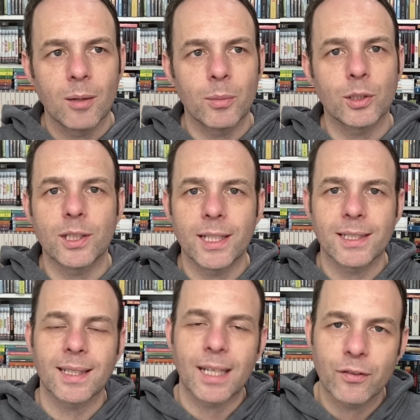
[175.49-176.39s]
but she takes
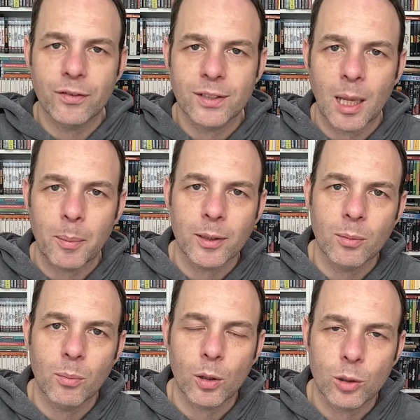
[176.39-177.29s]
a knife, stabbing
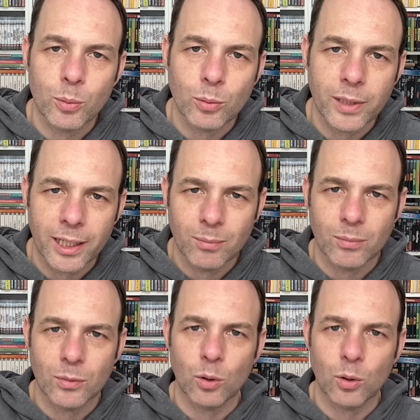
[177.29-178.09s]
them multiple times,